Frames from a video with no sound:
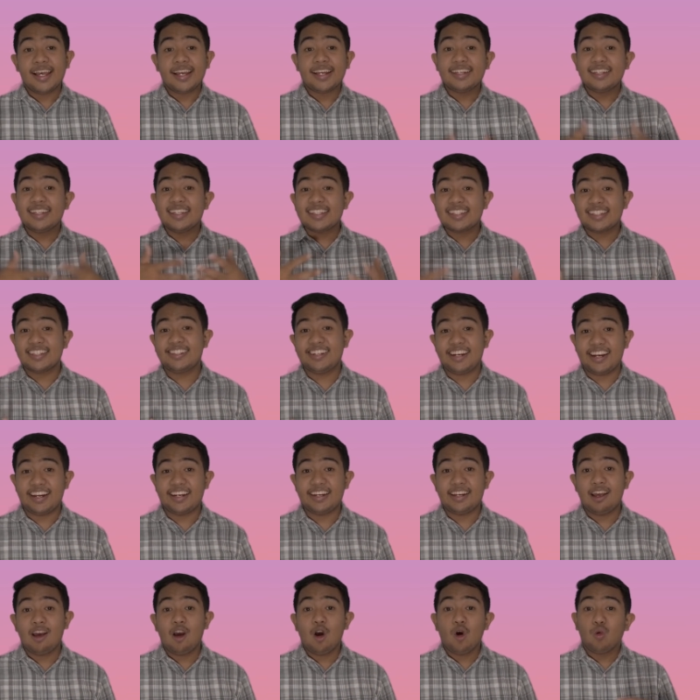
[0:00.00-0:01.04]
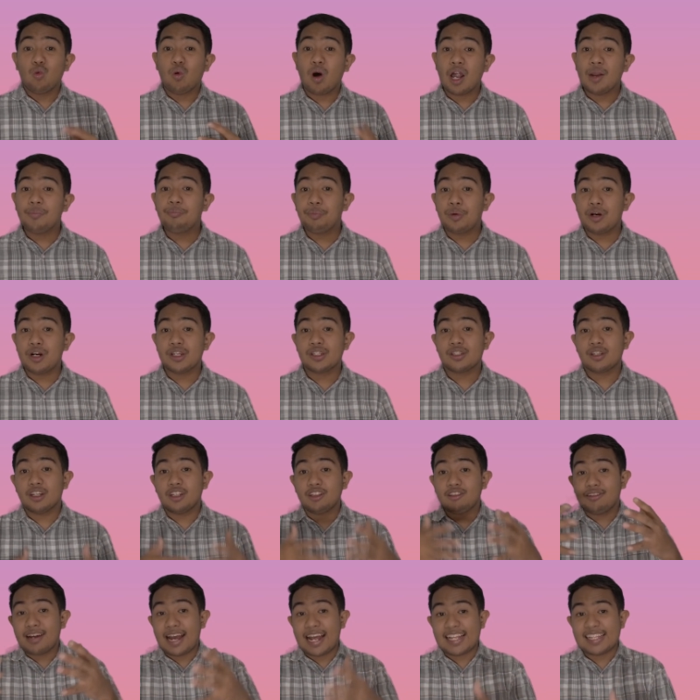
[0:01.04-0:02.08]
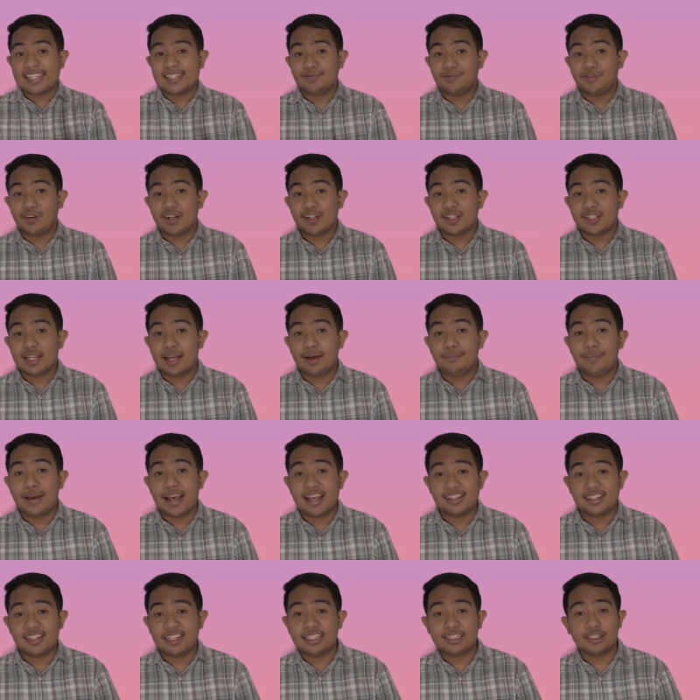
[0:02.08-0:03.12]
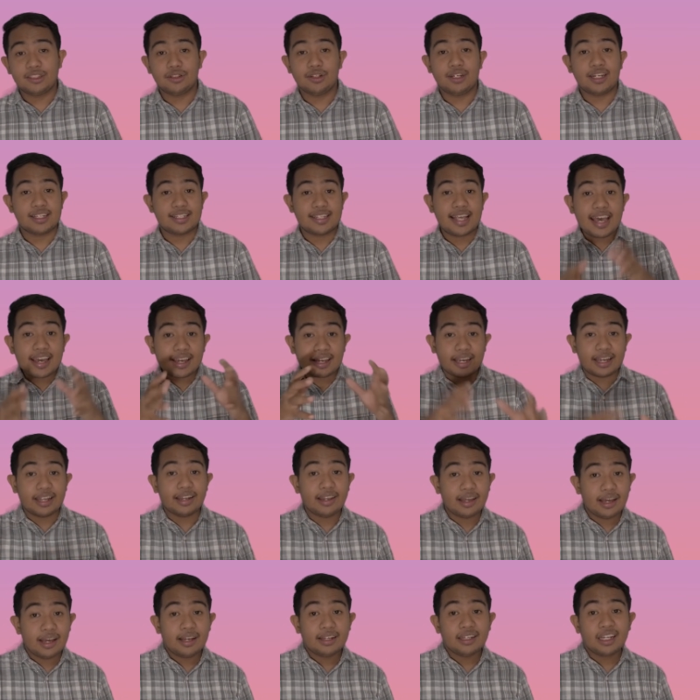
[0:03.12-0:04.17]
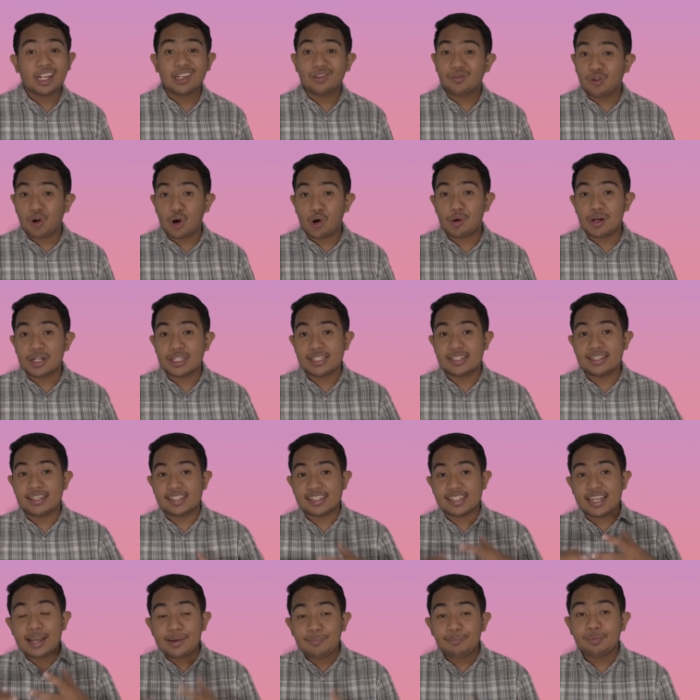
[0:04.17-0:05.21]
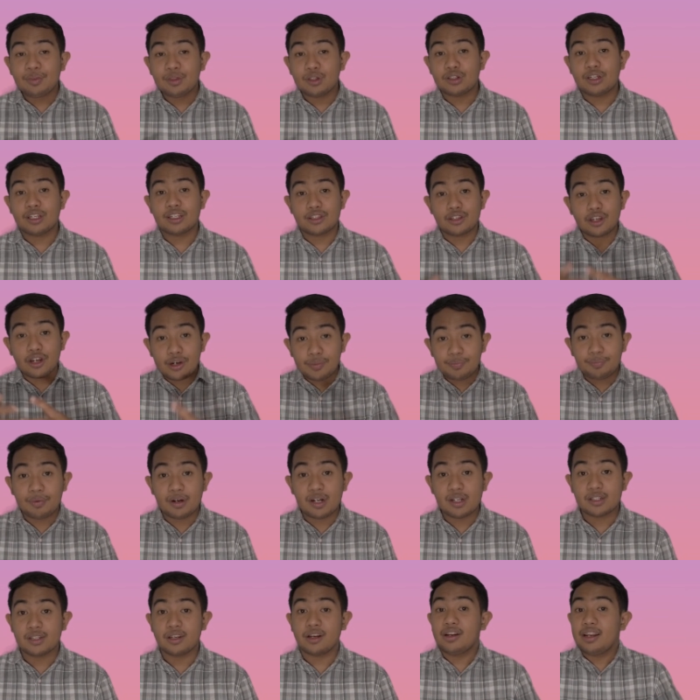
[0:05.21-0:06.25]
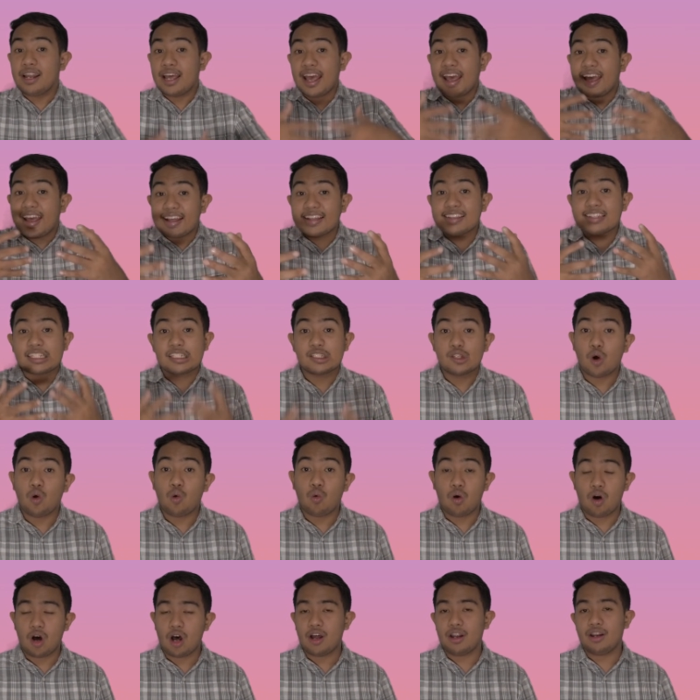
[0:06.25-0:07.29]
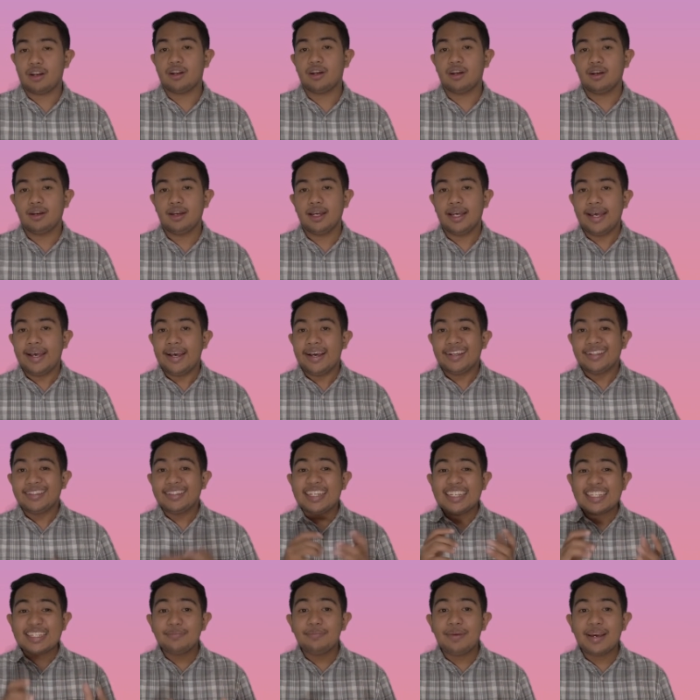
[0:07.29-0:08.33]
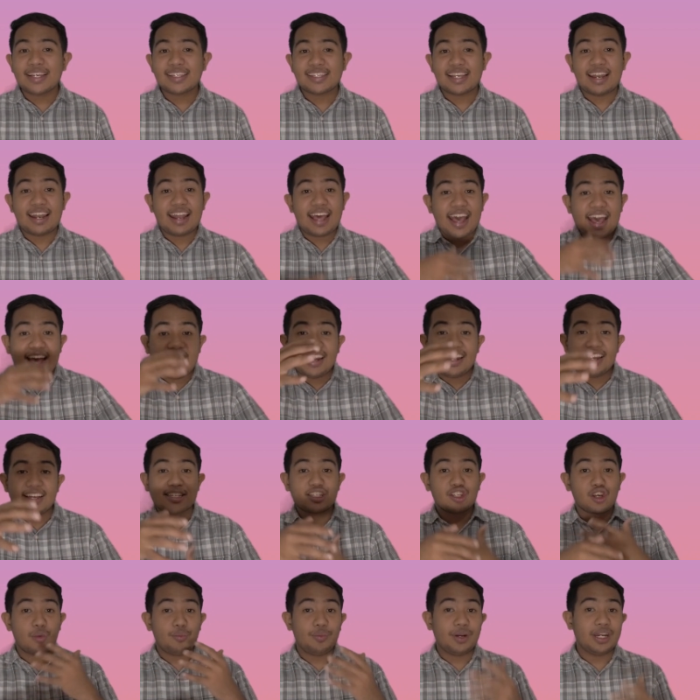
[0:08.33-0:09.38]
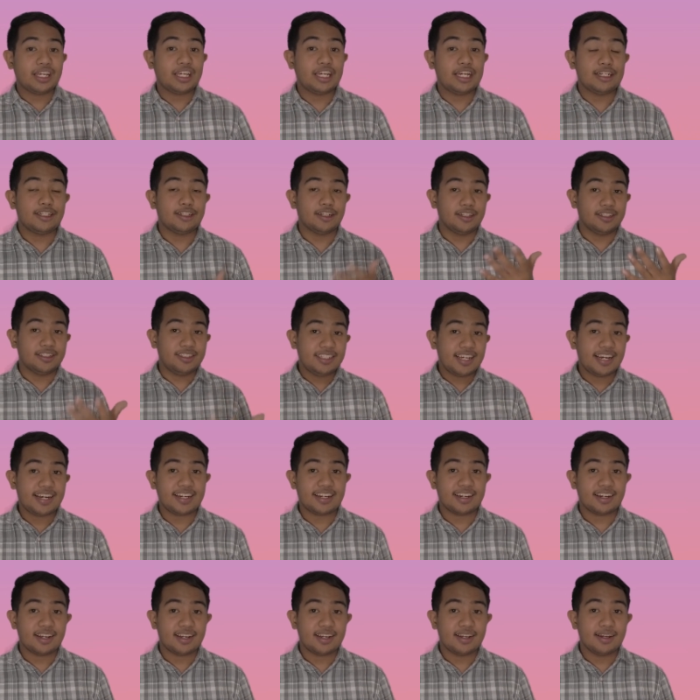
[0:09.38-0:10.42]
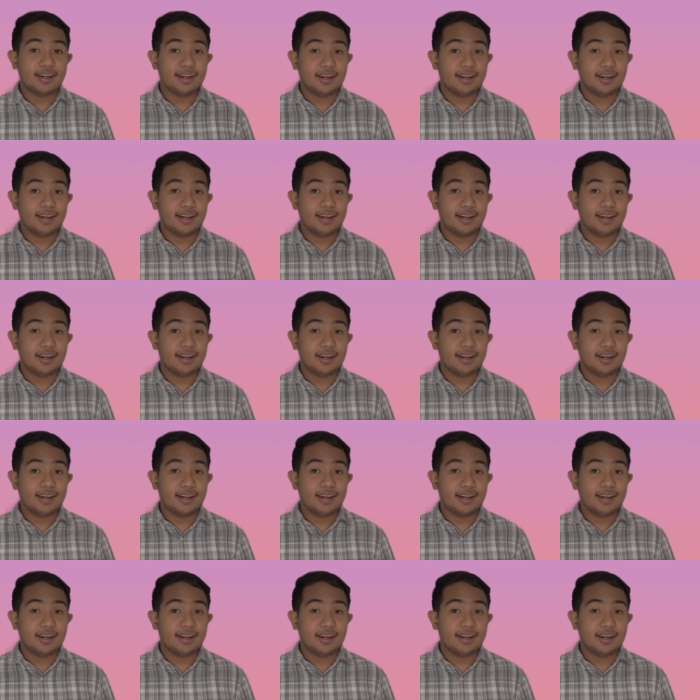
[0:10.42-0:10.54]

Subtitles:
In this chain, one person transfers a message to the second that forwards the same to the third person, and so on. This makes an endless communication chain.